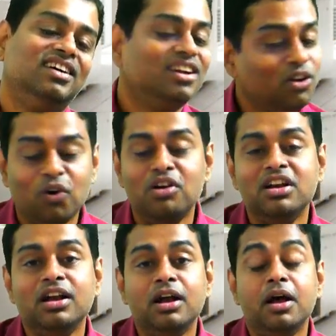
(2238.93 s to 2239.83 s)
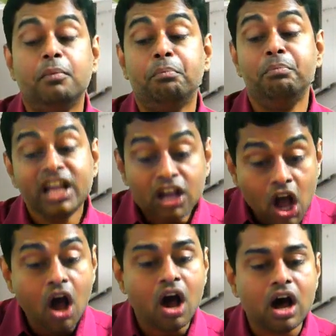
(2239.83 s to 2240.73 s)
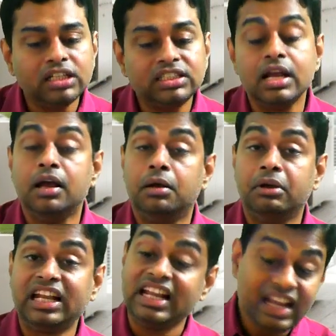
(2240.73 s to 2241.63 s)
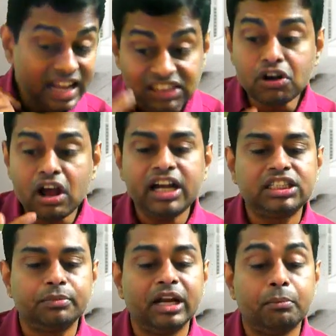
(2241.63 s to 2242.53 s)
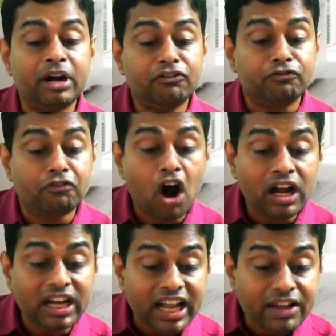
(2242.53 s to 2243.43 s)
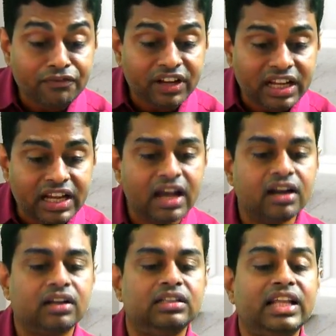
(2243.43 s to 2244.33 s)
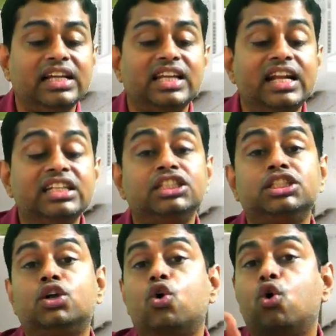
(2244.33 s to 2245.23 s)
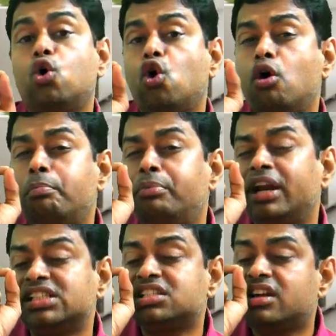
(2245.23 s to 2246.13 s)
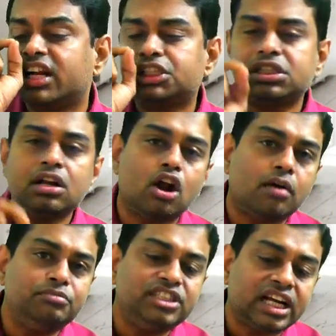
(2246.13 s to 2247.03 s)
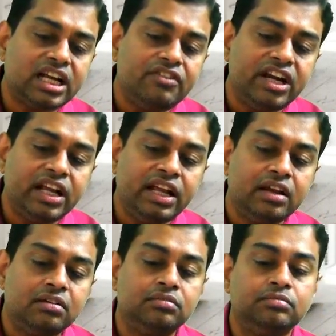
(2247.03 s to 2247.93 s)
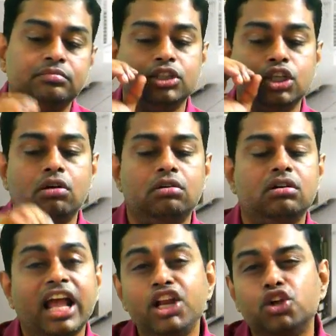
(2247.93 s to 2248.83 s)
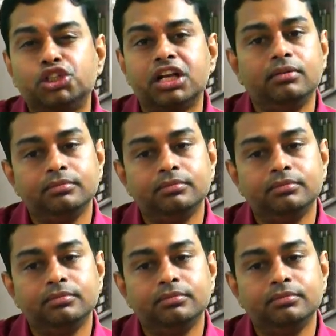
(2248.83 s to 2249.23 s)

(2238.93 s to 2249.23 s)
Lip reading: No. Because he is knowledgeable. But what if here there is any scope restriction or objectivity, dilution?